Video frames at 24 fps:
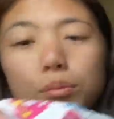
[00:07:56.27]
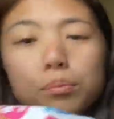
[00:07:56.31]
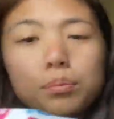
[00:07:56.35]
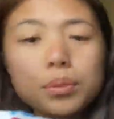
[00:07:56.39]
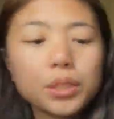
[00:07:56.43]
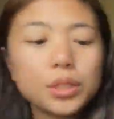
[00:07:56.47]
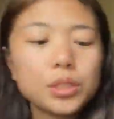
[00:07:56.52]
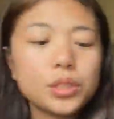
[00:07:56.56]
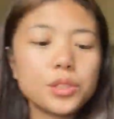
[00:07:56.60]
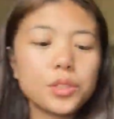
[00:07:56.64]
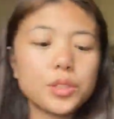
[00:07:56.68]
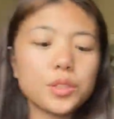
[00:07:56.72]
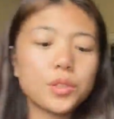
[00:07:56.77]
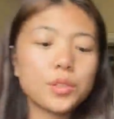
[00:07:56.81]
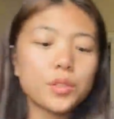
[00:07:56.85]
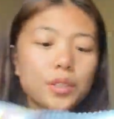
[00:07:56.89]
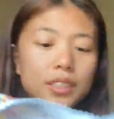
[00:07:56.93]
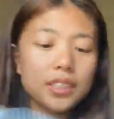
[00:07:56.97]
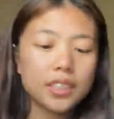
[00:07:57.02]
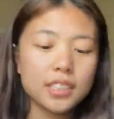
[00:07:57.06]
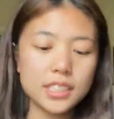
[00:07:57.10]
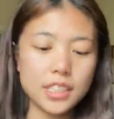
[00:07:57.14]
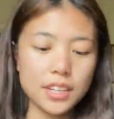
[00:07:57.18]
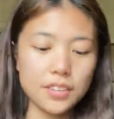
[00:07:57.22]
Blue
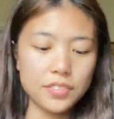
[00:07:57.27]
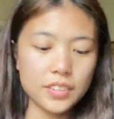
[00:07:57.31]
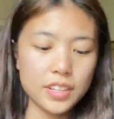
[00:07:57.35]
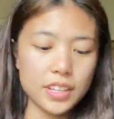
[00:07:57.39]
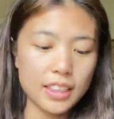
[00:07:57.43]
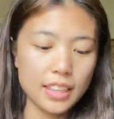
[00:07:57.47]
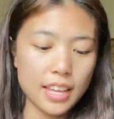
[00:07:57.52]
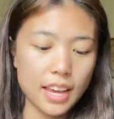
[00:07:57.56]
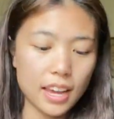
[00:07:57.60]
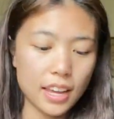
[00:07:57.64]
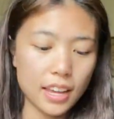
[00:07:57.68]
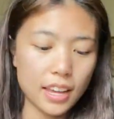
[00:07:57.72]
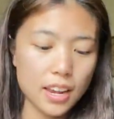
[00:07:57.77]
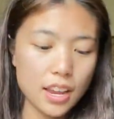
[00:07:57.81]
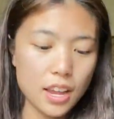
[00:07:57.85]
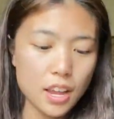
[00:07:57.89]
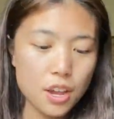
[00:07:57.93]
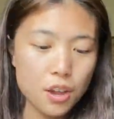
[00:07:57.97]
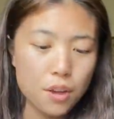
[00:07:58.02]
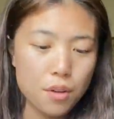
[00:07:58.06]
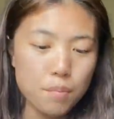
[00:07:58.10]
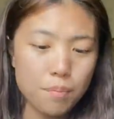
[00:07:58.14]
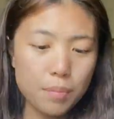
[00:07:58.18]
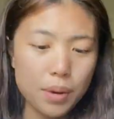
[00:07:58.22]
and stuff like that.
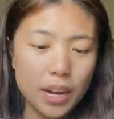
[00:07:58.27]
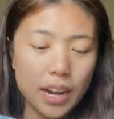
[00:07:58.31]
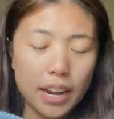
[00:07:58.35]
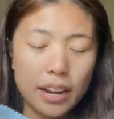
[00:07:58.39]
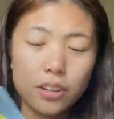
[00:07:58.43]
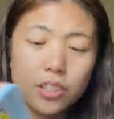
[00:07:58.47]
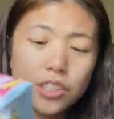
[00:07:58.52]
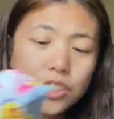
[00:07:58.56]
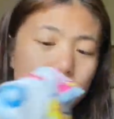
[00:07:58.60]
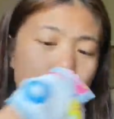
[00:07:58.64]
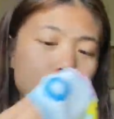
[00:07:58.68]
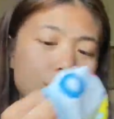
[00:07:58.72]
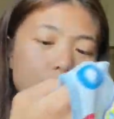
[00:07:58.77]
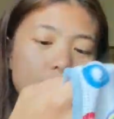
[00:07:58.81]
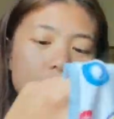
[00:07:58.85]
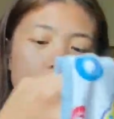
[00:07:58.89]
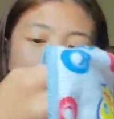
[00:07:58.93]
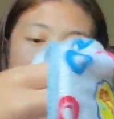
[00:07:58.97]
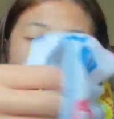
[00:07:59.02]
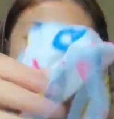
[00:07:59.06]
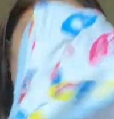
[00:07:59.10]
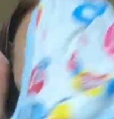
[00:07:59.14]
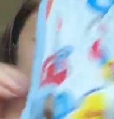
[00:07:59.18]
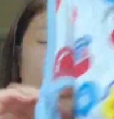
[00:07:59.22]
But I also
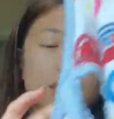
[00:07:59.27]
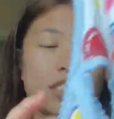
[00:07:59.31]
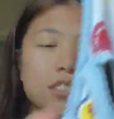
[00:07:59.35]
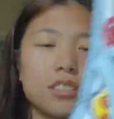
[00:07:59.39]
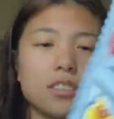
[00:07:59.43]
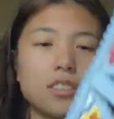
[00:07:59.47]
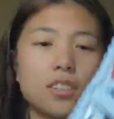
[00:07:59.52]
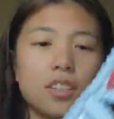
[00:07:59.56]
loved this little